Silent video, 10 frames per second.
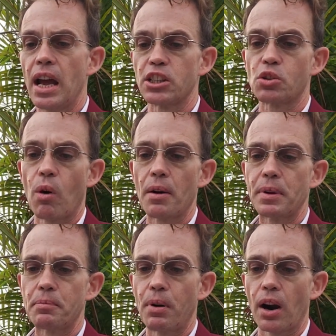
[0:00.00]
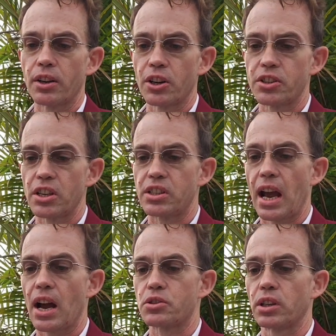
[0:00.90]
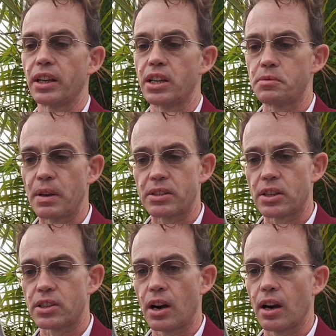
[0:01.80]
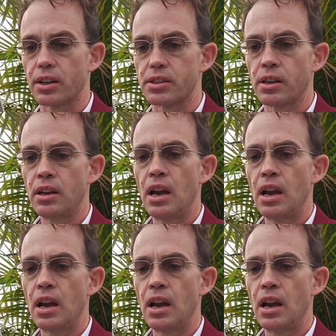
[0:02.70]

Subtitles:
and swapping partners as casually as business cards.